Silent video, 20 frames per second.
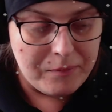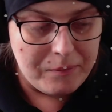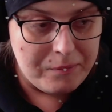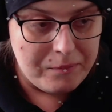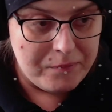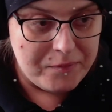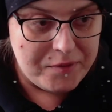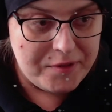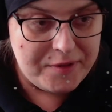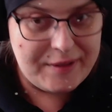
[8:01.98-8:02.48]

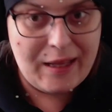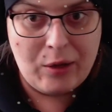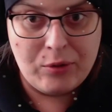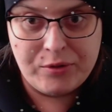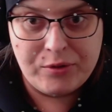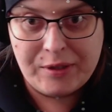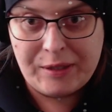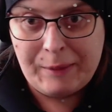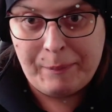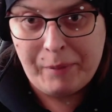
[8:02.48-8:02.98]
stouts
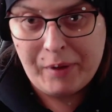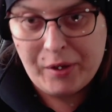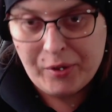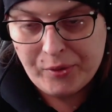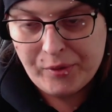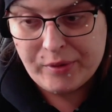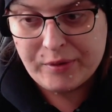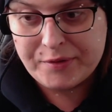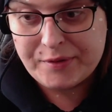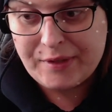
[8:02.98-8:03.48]
and
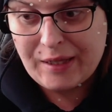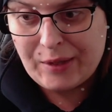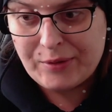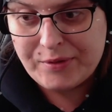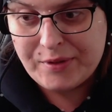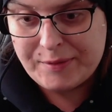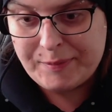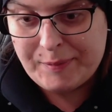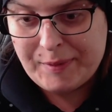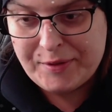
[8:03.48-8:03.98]
imperial stouts
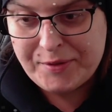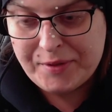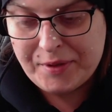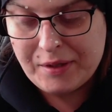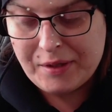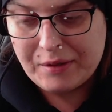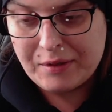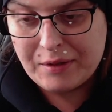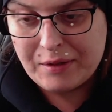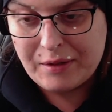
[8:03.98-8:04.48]
especially
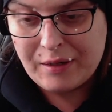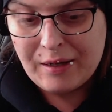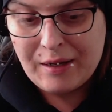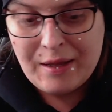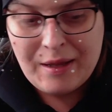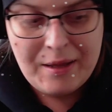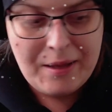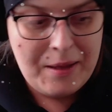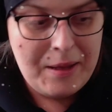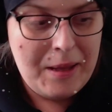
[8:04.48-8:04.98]
are.
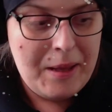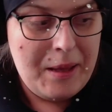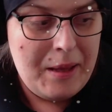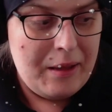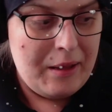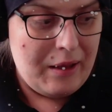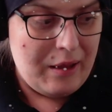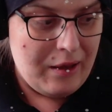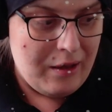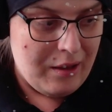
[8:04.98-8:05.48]

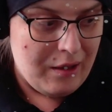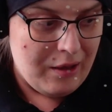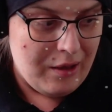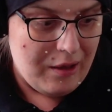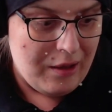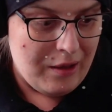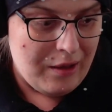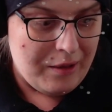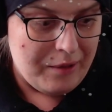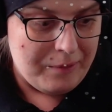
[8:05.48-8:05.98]

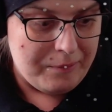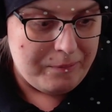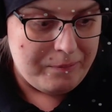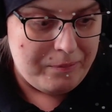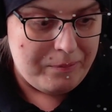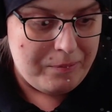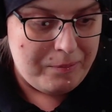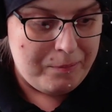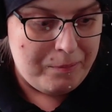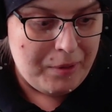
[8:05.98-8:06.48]

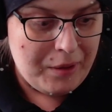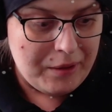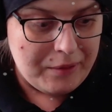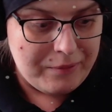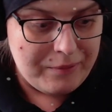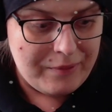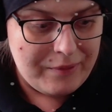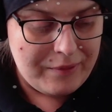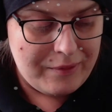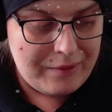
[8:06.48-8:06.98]
But
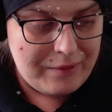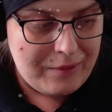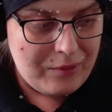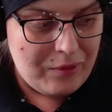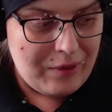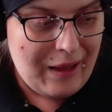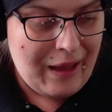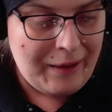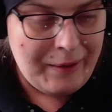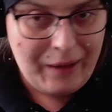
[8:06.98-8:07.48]

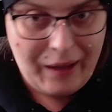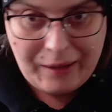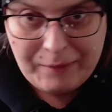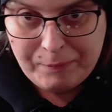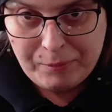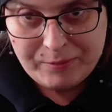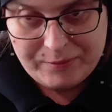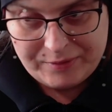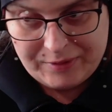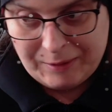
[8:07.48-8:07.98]
and
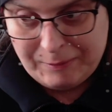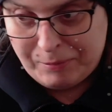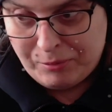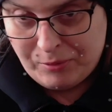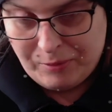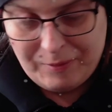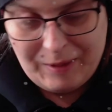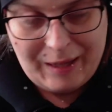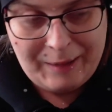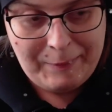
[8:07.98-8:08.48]

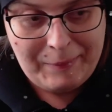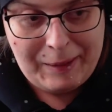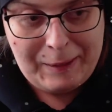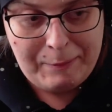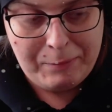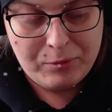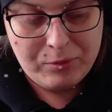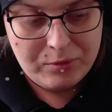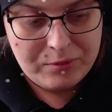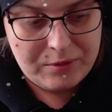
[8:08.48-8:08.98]
many
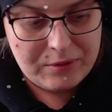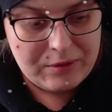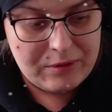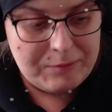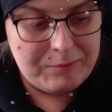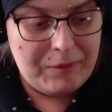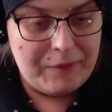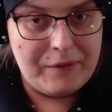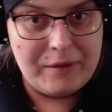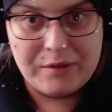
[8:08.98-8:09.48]
porters,
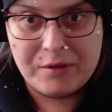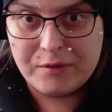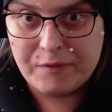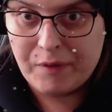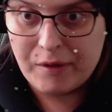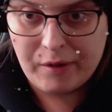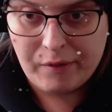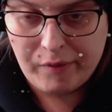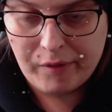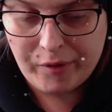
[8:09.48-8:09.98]
but this is
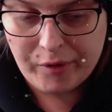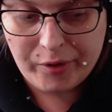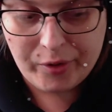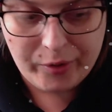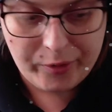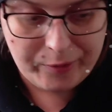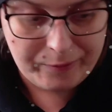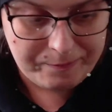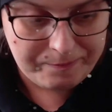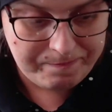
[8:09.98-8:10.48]
very, very
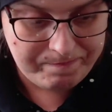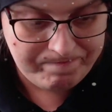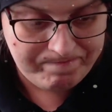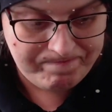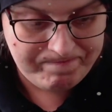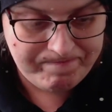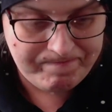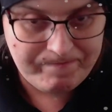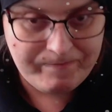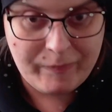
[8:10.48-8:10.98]
good.
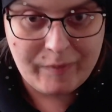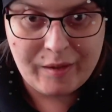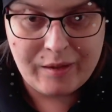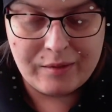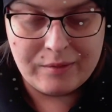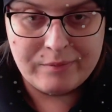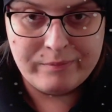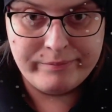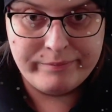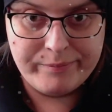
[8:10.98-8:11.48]

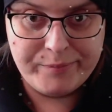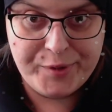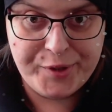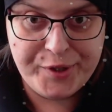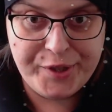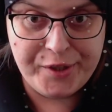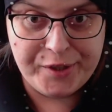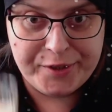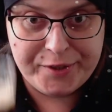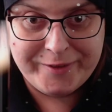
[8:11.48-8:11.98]

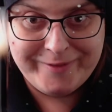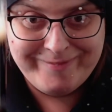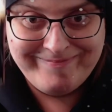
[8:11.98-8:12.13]
Cheers.